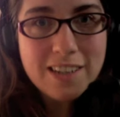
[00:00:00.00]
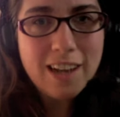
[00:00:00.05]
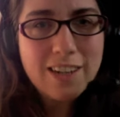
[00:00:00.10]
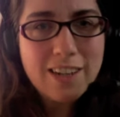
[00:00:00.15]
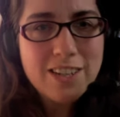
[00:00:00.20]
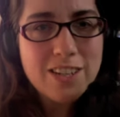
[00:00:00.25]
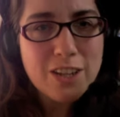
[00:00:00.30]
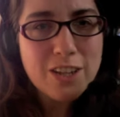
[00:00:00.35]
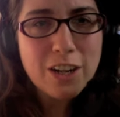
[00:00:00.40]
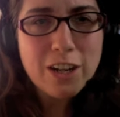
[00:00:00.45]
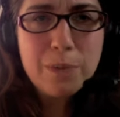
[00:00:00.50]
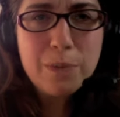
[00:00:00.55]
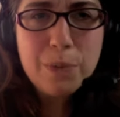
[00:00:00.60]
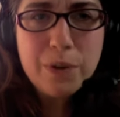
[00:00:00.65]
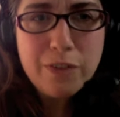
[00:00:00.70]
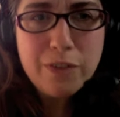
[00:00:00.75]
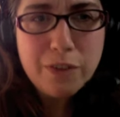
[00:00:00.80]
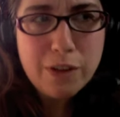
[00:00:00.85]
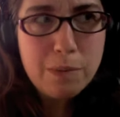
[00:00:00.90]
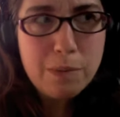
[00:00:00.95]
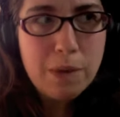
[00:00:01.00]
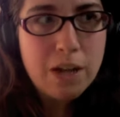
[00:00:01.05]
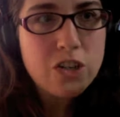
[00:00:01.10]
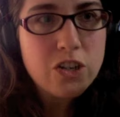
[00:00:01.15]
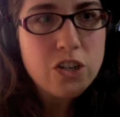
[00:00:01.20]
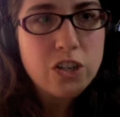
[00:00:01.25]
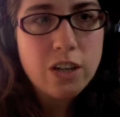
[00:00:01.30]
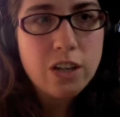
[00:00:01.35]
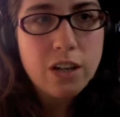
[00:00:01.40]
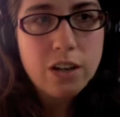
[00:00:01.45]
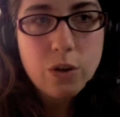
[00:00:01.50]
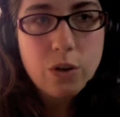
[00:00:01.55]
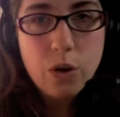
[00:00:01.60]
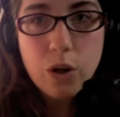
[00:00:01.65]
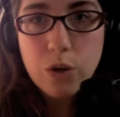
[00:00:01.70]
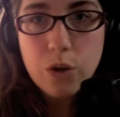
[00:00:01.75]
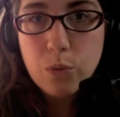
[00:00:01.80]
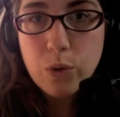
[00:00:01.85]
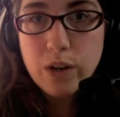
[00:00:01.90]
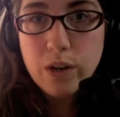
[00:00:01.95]
I just thought I'd briefly mention
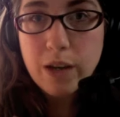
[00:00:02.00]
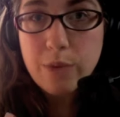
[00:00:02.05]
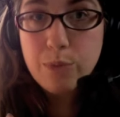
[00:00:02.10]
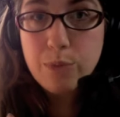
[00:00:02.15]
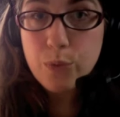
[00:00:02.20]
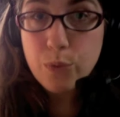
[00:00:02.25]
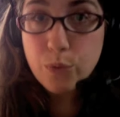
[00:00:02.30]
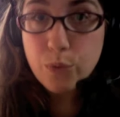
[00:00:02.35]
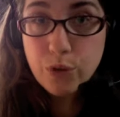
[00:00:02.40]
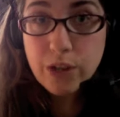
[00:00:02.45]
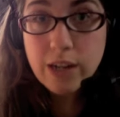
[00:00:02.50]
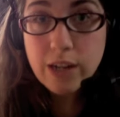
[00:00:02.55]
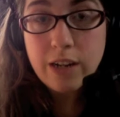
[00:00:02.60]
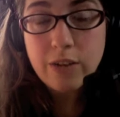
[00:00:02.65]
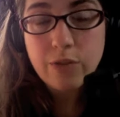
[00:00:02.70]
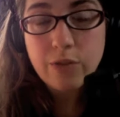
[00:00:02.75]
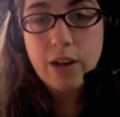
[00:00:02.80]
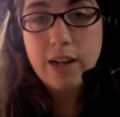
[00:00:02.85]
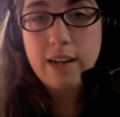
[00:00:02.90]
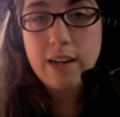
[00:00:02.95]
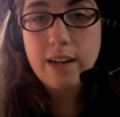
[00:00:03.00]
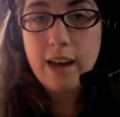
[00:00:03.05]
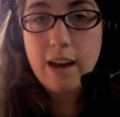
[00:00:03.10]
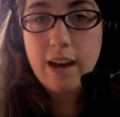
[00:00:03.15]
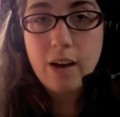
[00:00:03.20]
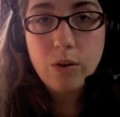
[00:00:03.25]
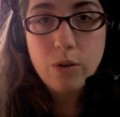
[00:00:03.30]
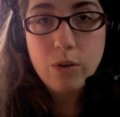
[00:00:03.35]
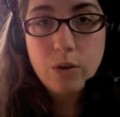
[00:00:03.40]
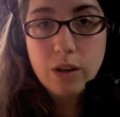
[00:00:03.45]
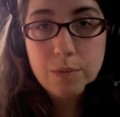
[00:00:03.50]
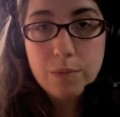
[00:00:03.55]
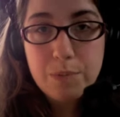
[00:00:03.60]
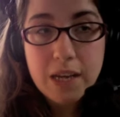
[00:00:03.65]
what I'm reading right now